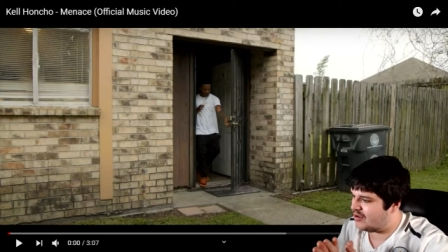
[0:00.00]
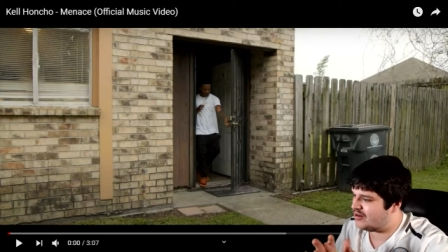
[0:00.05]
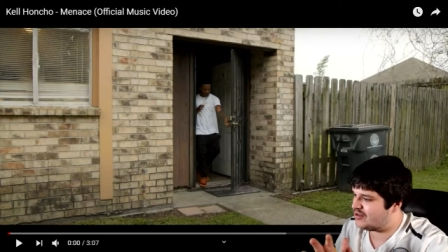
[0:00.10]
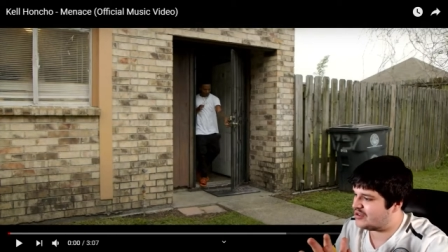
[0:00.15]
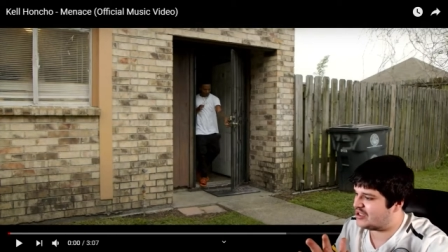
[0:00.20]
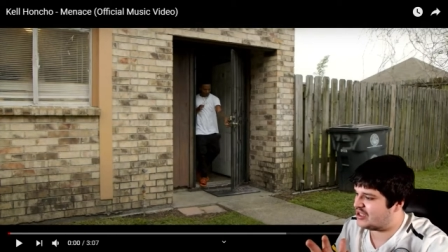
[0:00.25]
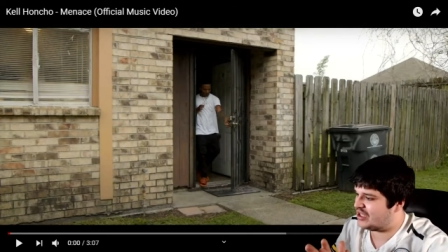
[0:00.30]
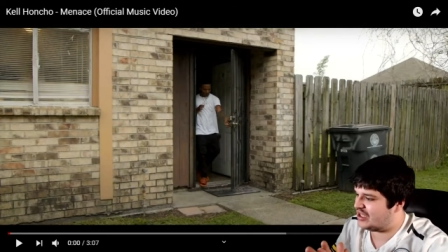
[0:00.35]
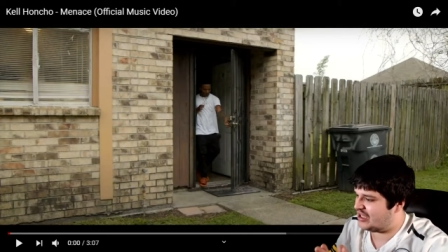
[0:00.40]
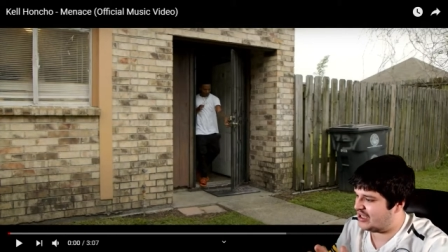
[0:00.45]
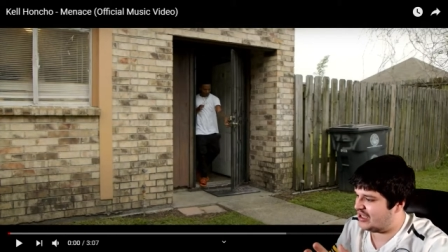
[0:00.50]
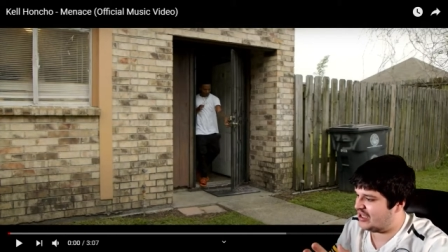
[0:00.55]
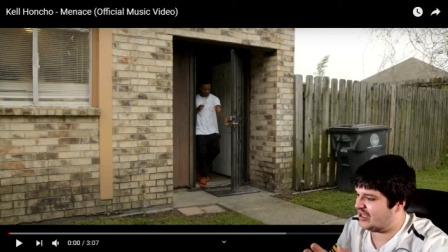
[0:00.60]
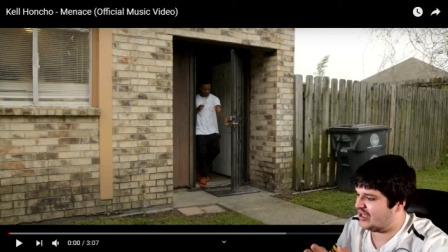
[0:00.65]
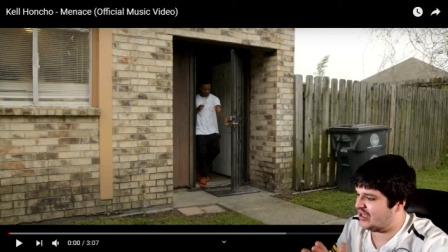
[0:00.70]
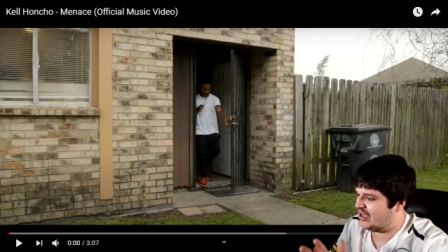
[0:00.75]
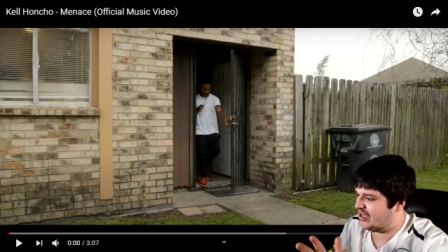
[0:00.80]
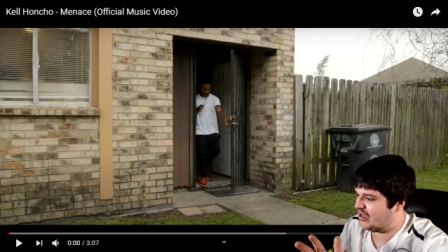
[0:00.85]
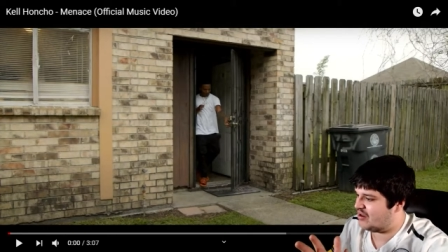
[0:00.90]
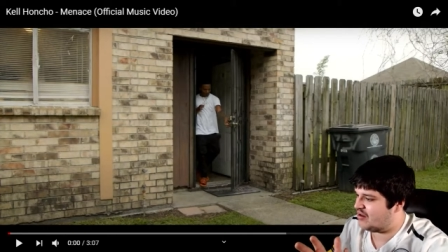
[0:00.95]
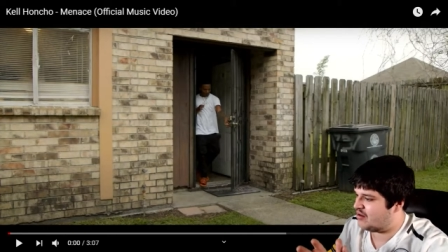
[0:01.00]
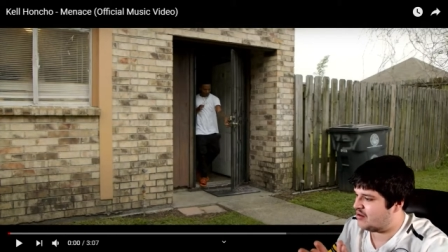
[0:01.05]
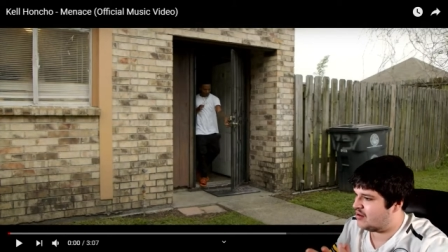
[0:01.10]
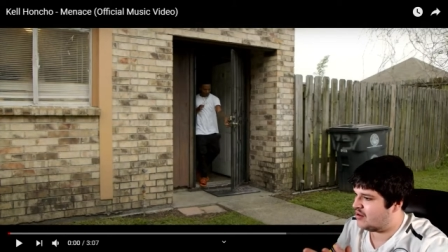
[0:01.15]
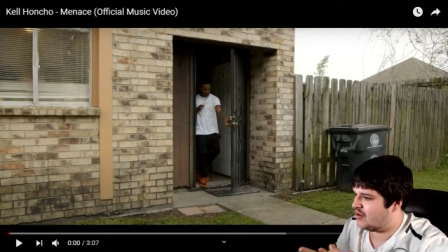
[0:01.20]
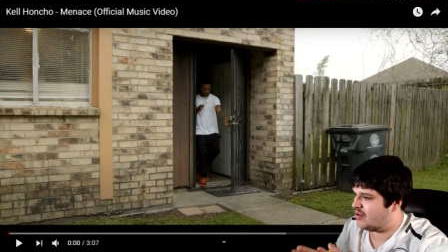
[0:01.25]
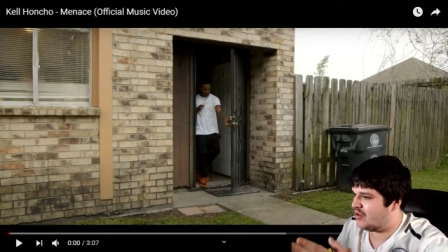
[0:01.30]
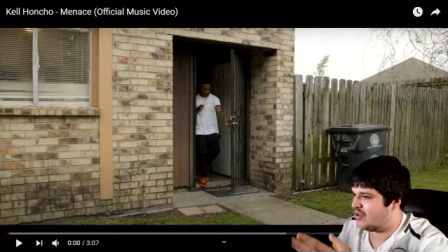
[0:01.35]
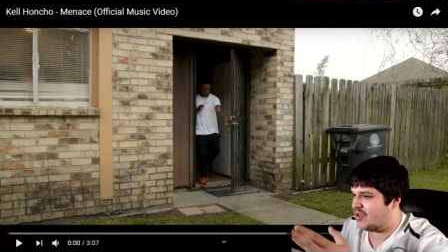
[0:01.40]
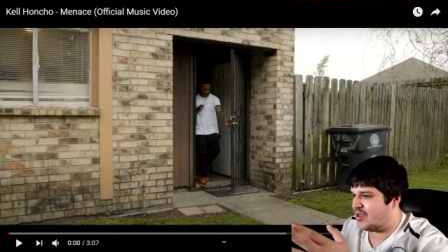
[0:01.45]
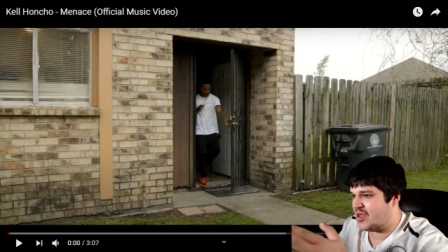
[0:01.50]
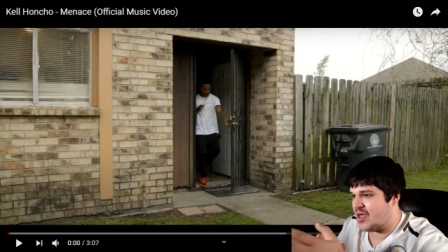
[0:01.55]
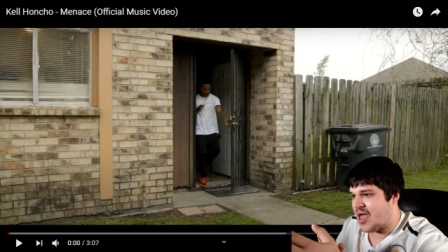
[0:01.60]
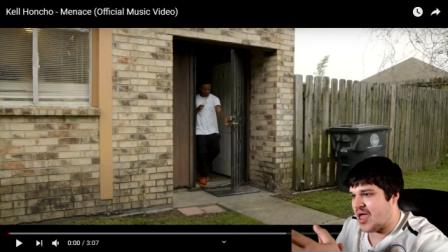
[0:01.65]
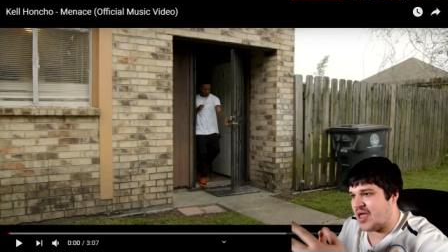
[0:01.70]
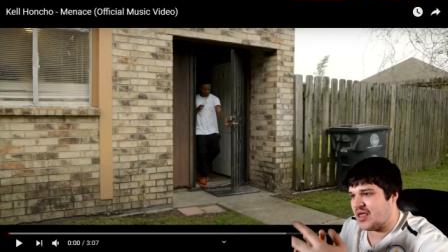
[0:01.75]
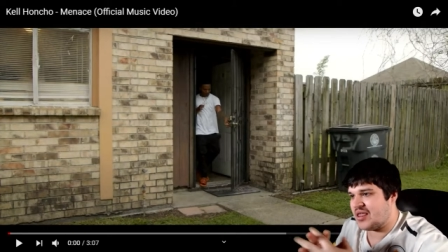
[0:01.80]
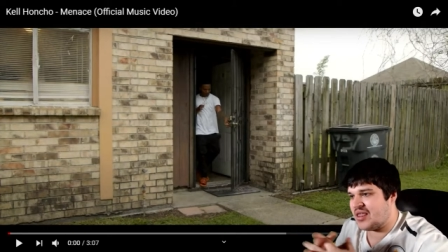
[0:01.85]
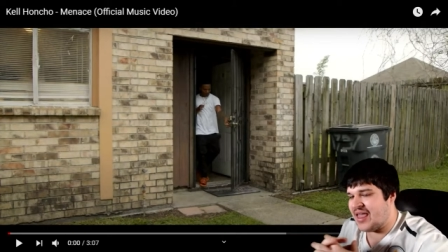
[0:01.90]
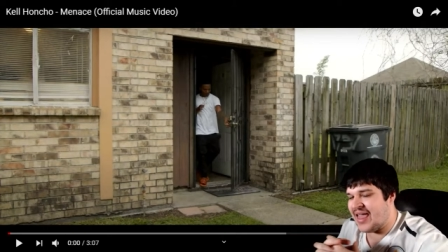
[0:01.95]
Okay,
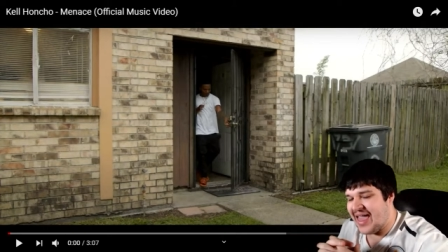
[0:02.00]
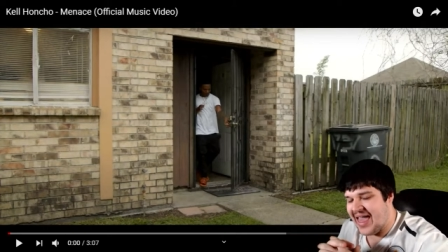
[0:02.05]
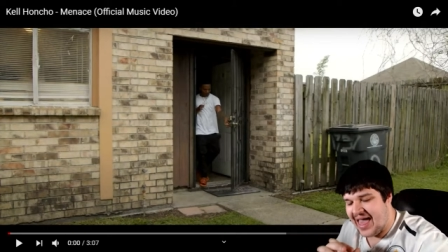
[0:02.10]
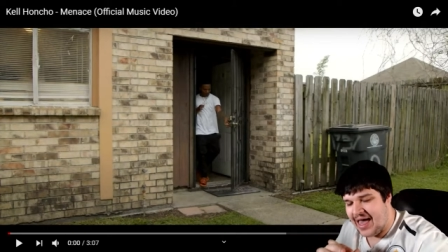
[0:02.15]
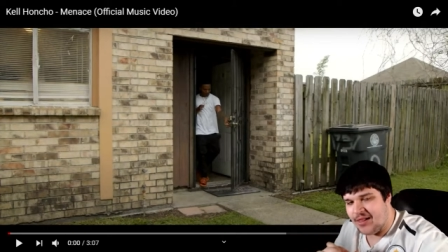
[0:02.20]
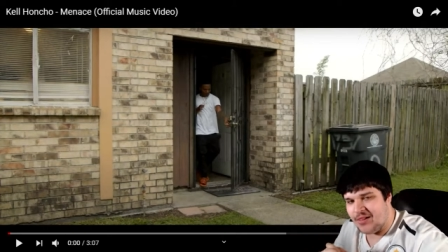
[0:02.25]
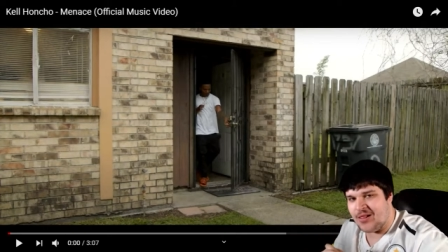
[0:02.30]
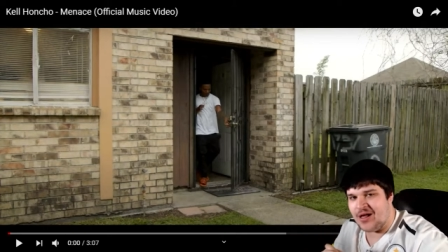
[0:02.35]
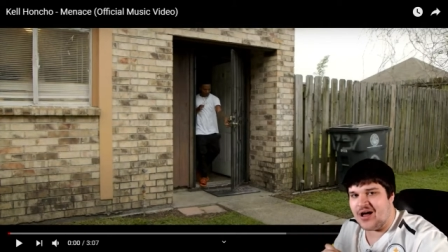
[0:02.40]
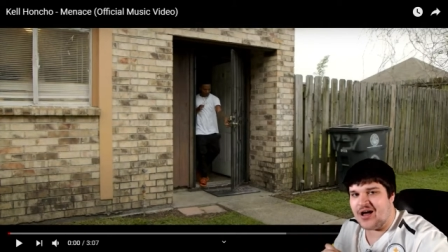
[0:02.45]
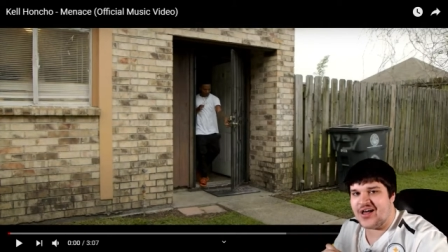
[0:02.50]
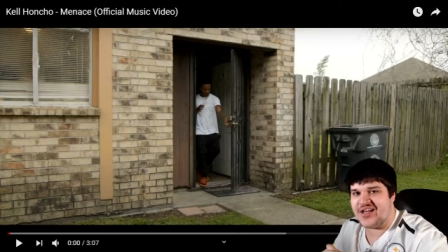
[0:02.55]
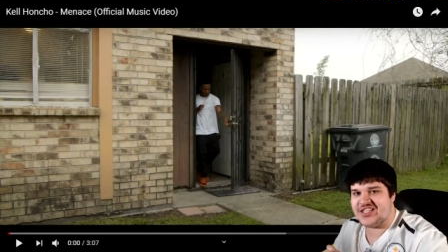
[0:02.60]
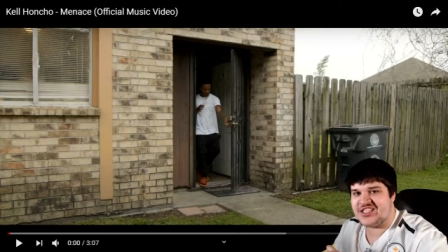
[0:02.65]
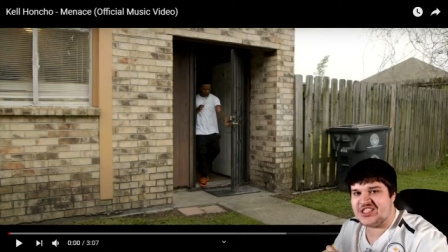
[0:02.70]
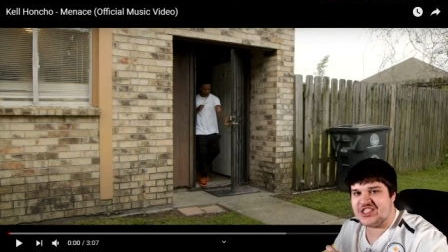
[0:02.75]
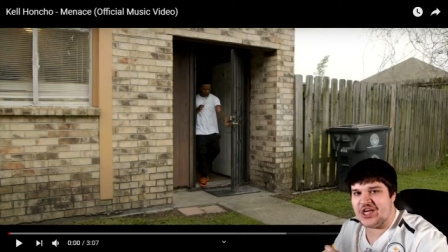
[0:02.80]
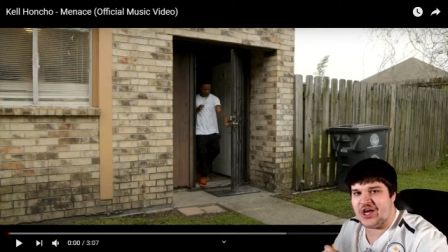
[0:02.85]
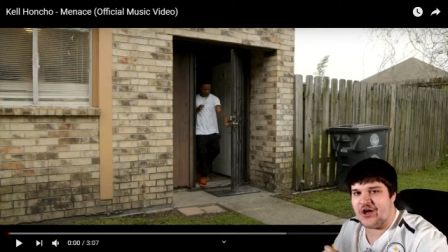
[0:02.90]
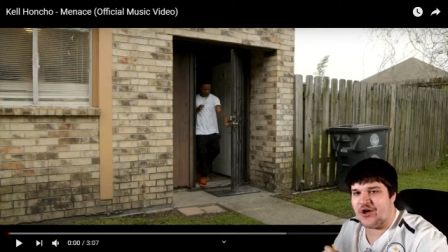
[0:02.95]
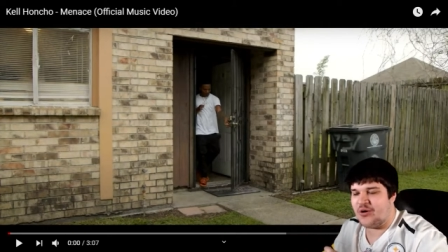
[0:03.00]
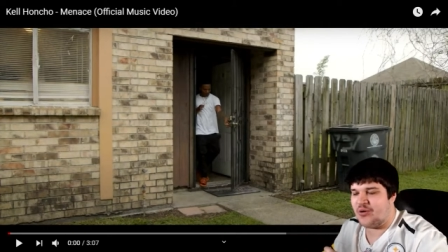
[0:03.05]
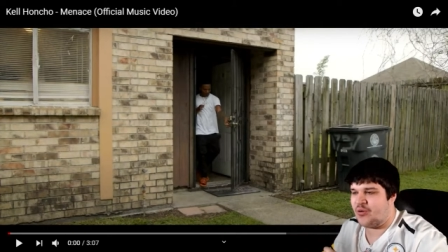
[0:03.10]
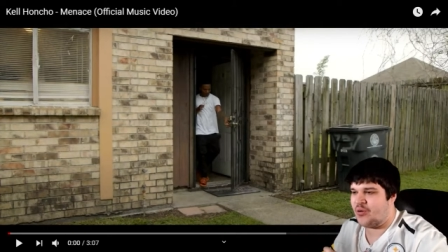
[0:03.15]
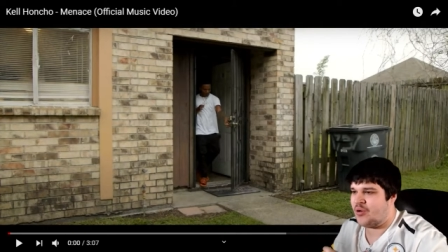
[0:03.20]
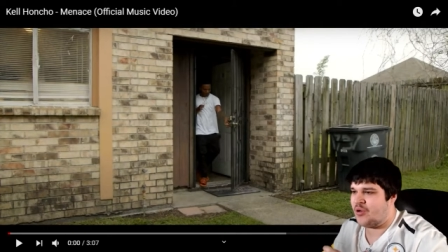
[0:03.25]
Kell Honcho.